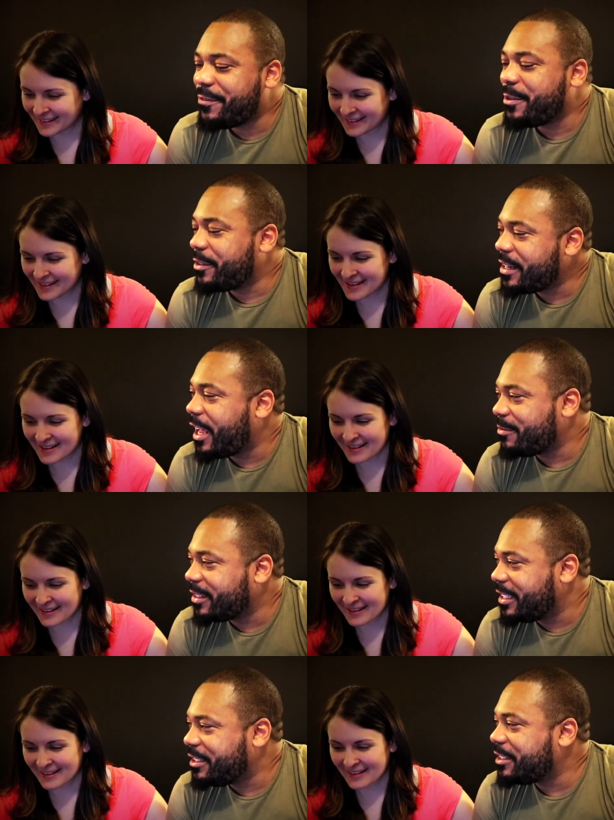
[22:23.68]
Speaker 1: if you were
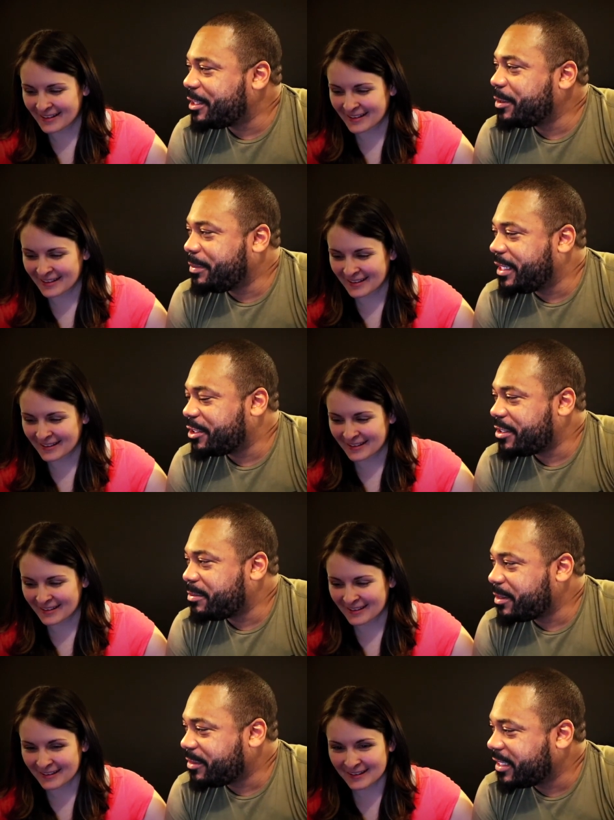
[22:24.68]
non-religious, you would be
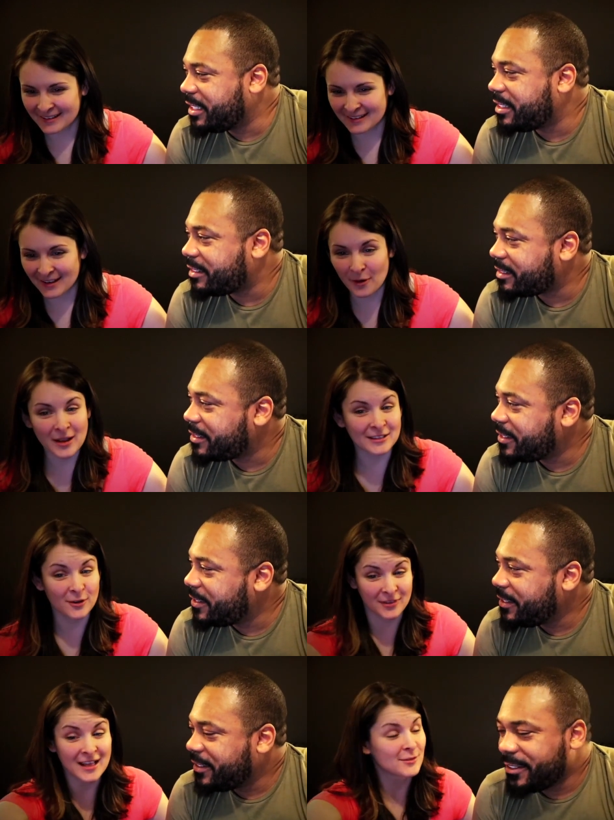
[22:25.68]
extremely religious.
Speaker 2: Okay,
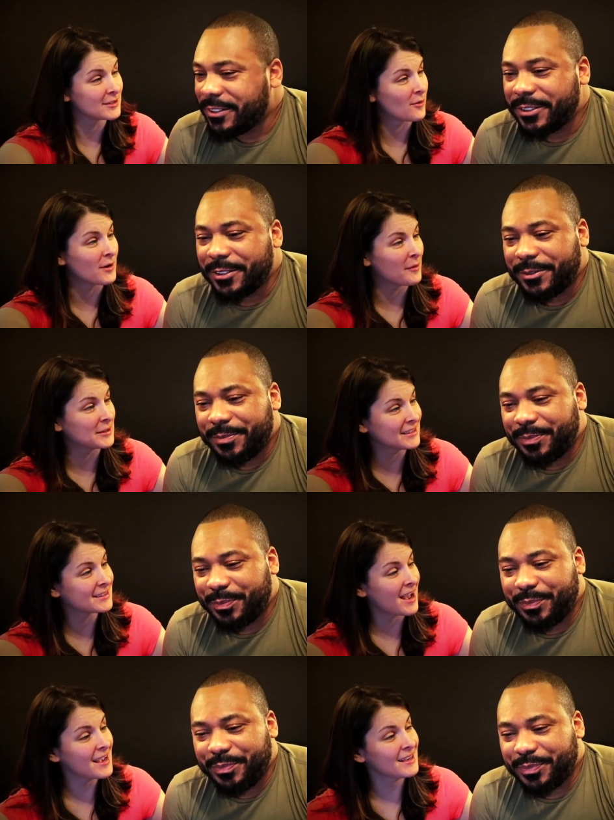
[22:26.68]
so that's what's going on with this
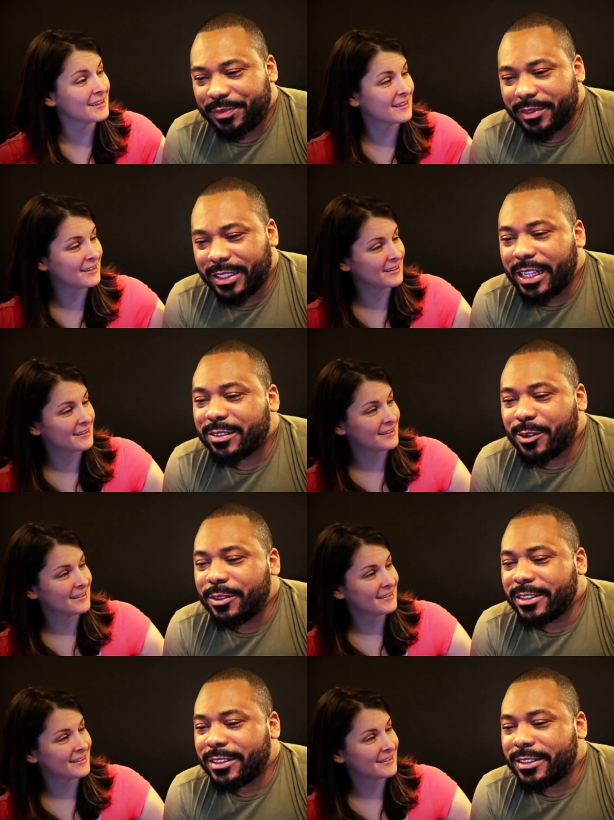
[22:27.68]
guy.
Speaker 1: That's go.